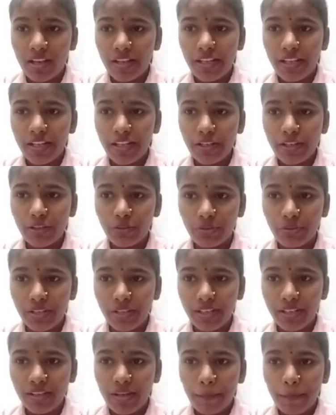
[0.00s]

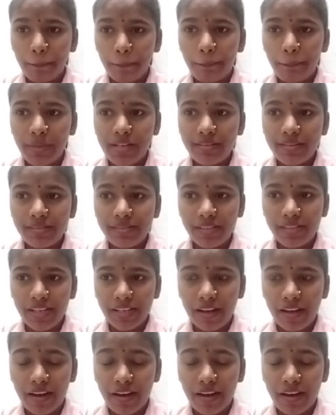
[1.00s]
including peers in